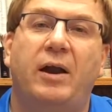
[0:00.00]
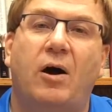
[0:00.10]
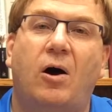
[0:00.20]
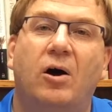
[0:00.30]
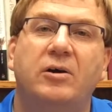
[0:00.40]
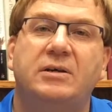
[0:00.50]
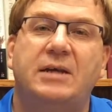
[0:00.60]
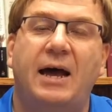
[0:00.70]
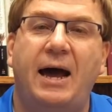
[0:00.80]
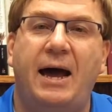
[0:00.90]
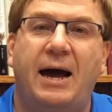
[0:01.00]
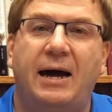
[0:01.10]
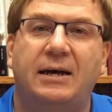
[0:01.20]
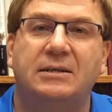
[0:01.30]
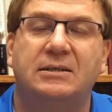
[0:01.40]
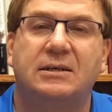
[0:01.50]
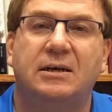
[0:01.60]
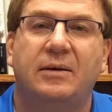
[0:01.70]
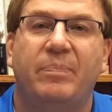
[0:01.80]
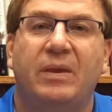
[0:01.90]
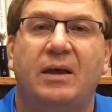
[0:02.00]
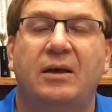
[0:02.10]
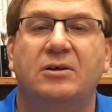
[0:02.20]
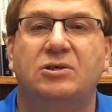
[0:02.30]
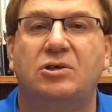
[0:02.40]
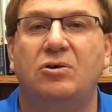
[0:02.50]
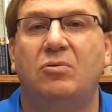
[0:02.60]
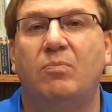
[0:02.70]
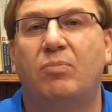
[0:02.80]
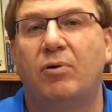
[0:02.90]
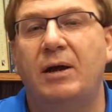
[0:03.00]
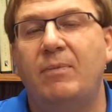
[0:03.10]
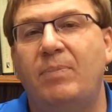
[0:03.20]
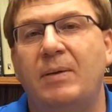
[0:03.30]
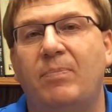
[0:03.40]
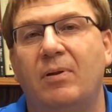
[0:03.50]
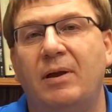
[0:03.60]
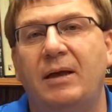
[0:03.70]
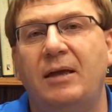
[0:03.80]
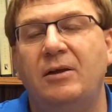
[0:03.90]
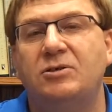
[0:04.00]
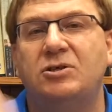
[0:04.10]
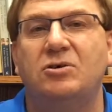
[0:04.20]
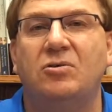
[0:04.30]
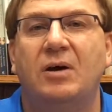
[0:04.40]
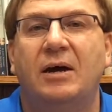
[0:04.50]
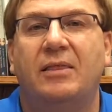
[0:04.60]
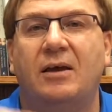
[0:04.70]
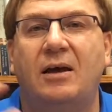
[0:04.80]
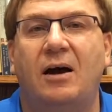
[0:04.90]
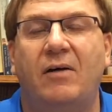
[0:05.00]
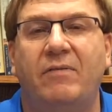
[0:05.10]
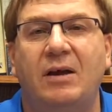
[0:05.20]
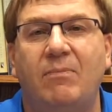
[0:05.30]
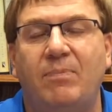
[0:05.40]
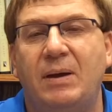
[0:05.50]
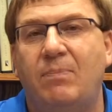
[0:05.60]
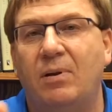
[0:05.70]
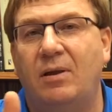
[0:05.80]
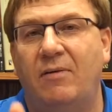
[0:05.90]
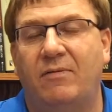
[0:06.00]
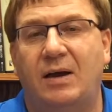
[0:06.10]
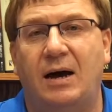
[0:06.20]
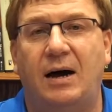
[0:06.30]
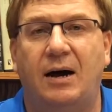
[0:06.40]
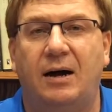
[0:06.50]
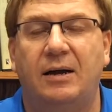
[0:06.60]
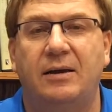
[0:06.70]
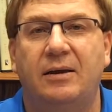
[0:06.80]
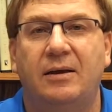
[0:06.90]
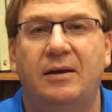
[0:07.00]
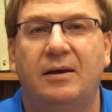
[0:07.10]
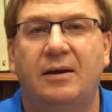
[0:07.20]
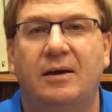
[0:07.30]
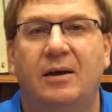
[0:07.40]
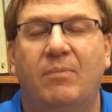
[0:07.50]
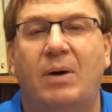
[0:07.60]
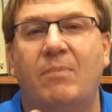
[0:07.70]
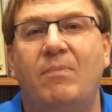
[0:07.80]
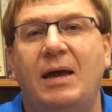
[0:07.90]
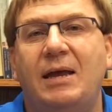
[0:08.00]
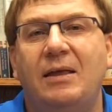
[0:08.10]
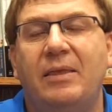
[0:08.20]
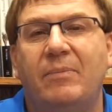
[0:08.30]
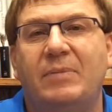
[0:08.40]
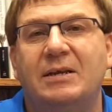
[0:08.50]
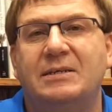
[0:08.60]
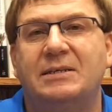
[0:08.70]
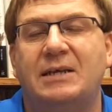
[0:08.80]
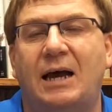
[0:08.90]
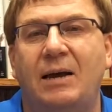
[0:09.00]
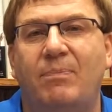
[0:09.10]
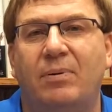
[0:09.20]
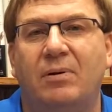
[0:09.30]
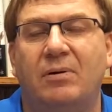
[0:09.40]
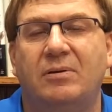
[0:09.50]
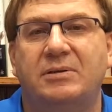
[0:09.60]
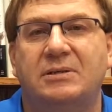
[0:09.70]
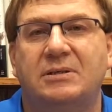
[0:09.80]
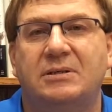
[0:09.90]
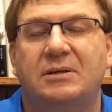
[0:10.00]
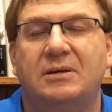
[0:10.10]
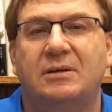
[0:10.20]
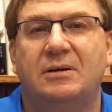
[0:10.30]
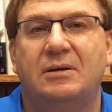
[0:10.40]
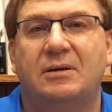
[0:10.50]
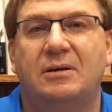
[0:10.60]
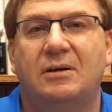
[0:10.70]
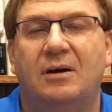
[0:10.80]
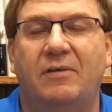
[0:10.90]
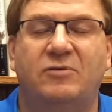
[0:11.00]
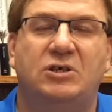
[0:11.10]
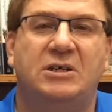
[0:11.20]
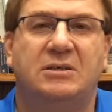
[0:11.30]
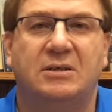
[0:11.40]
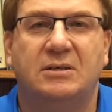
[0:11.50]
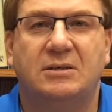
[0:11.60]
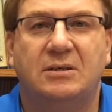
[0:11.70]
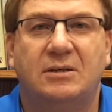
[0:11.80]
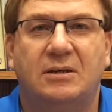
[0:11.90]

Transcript: our task is to bring people into the covenant people of God by making them disciples of Jesus.